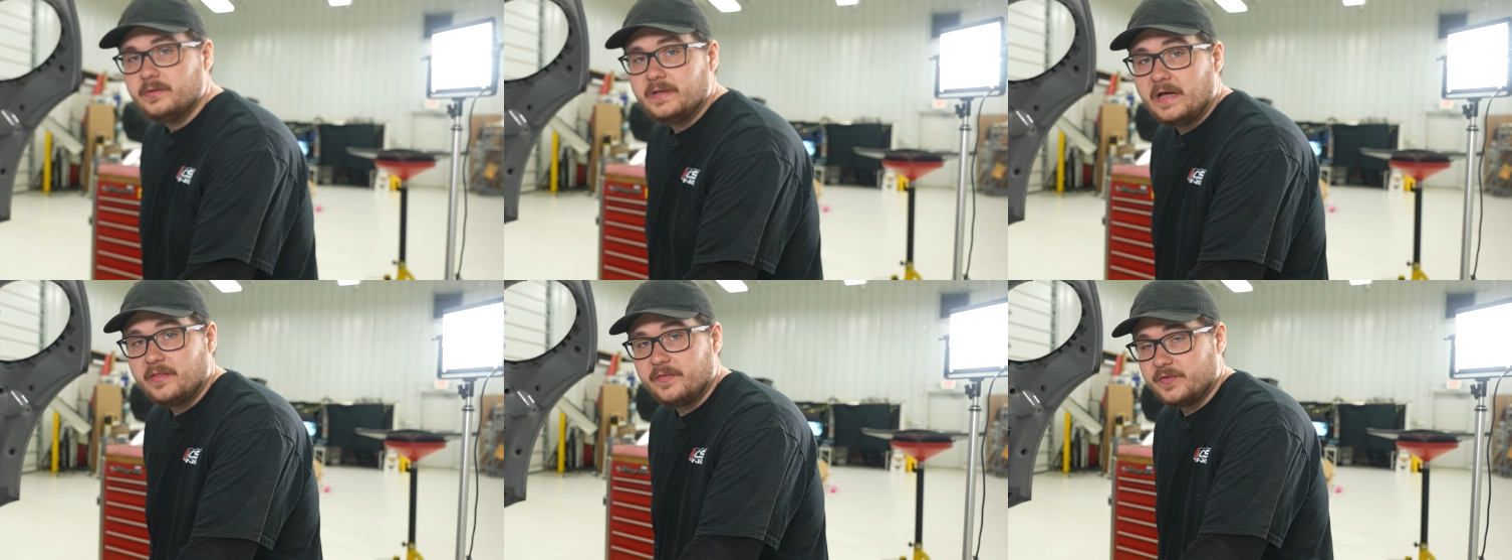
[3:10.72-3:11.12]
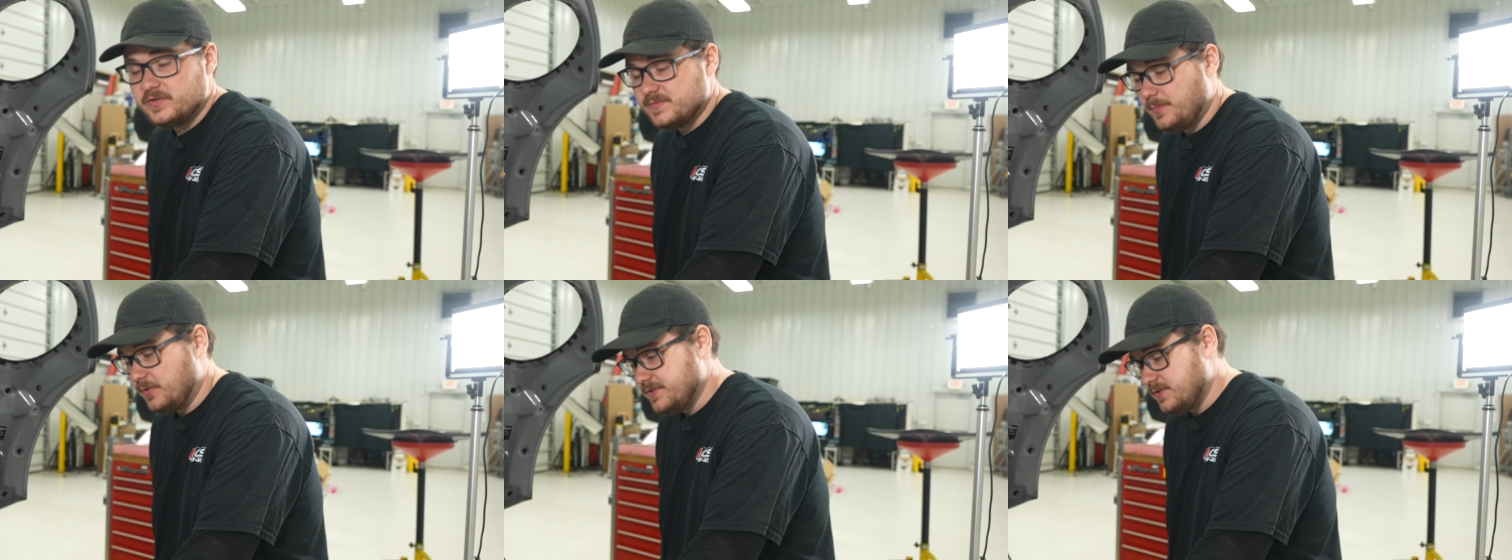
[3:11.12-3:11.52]
Now that
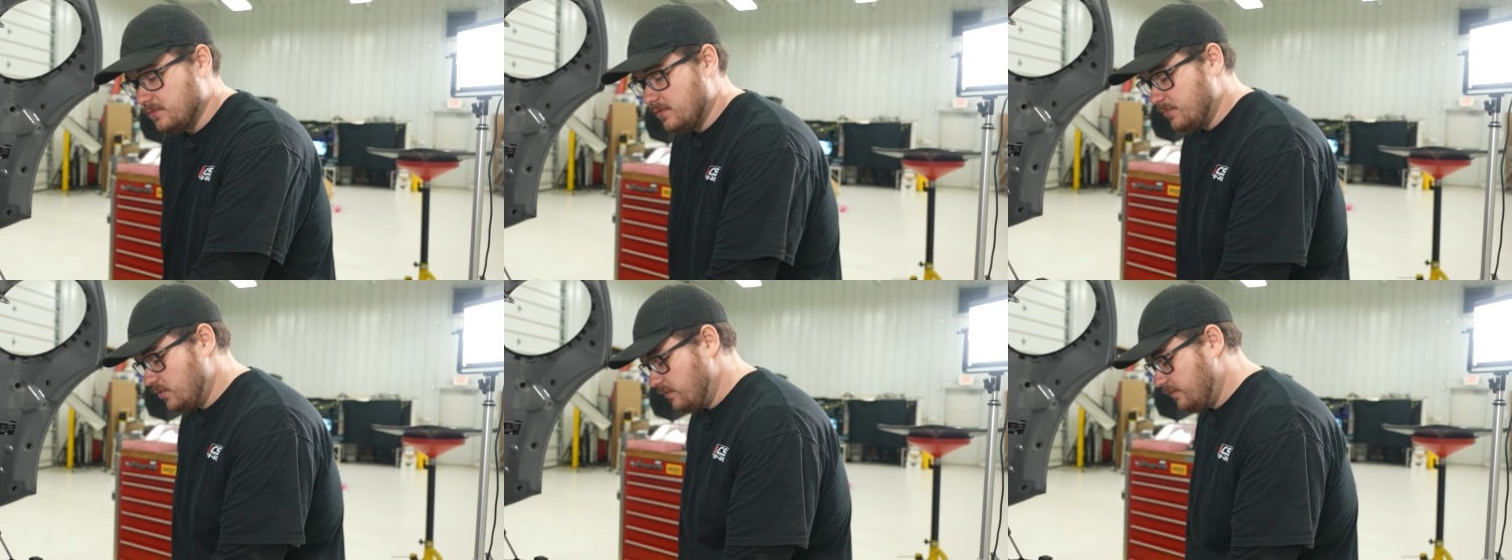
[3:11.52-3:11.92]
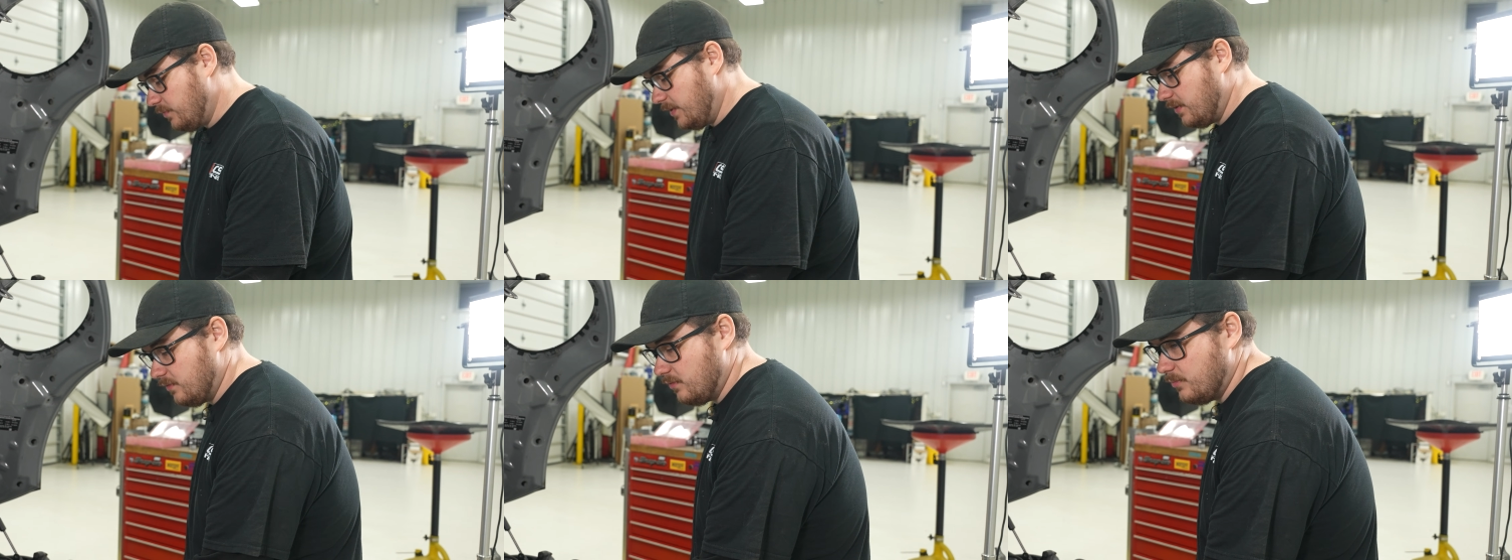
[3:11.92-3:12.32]
those bolts are removed,
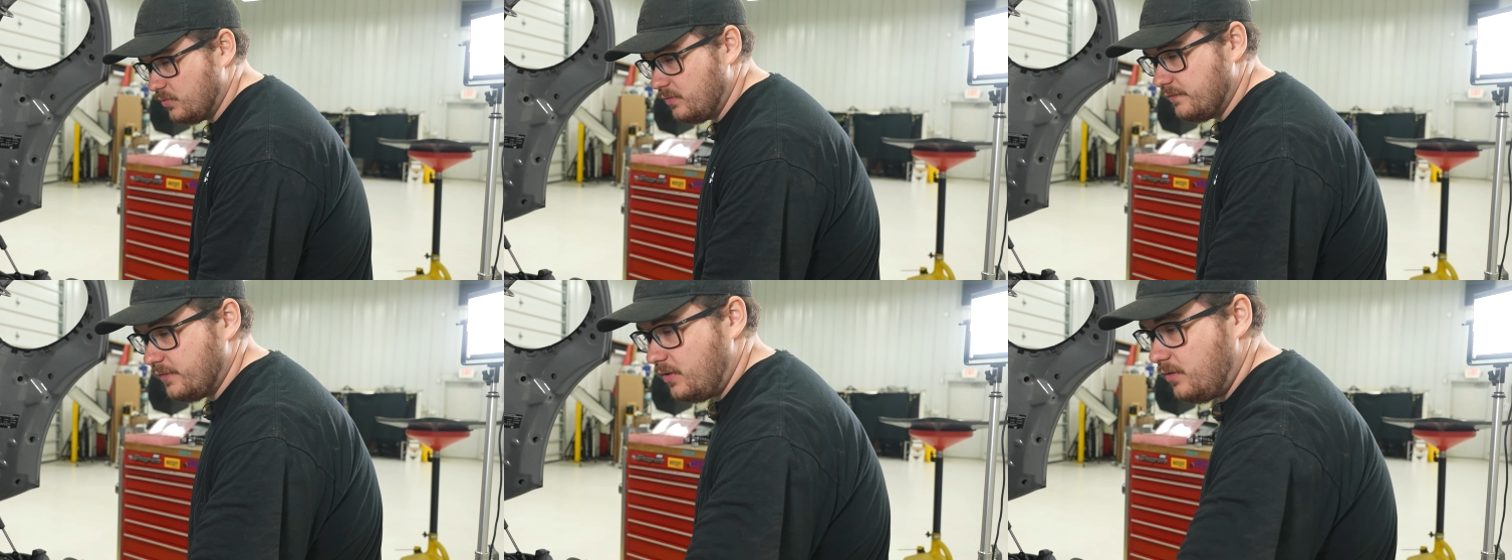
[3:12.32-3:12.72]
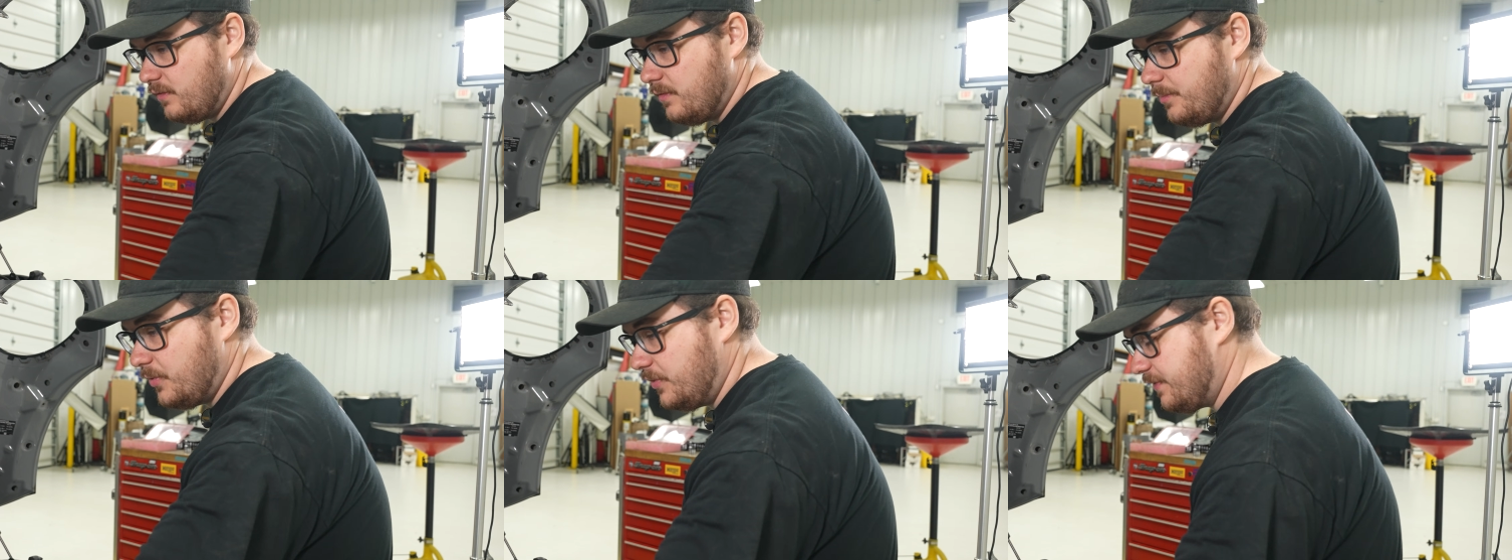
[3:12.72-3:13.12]
we can remove all
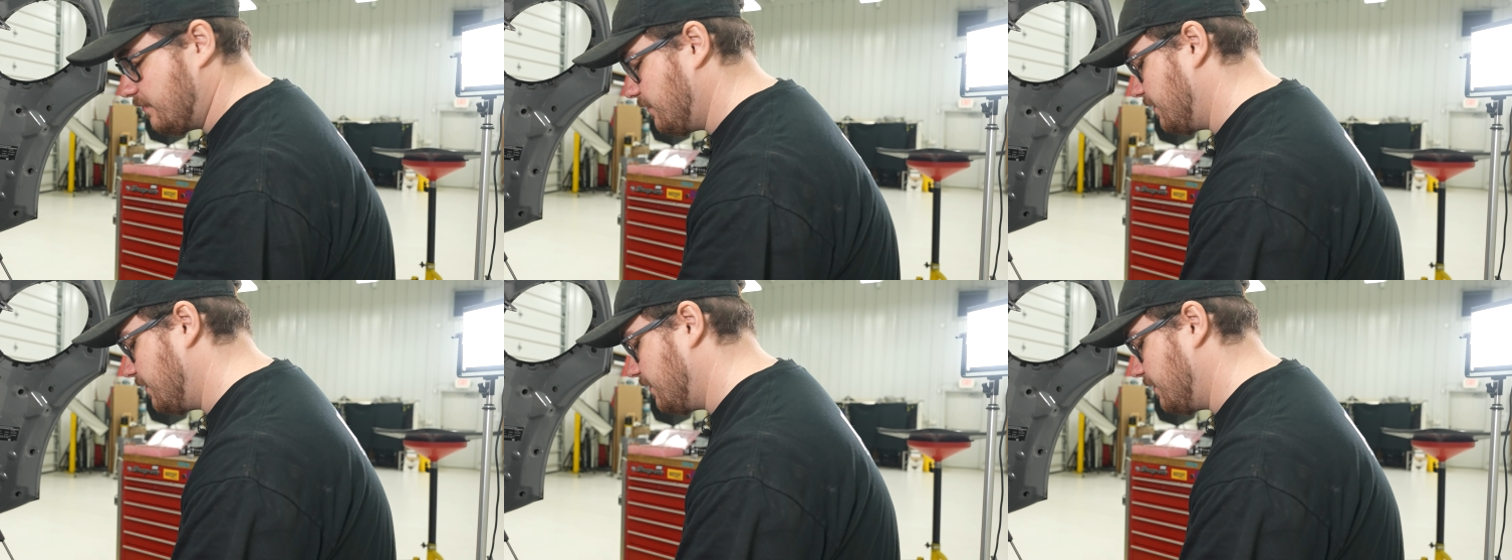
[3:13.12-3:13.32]
the bolts for